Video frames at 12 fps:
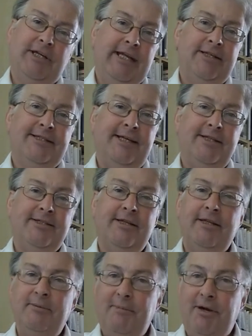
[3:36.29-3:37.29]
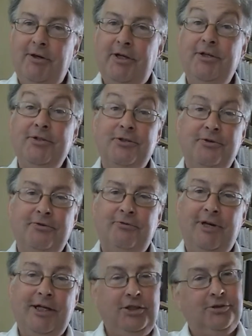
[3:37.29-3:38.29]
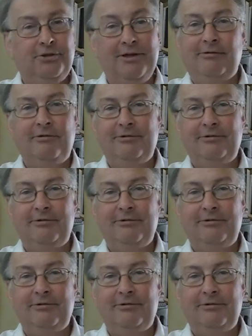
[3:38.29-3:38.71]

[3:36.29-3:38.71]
in the sense that the Americans or the French or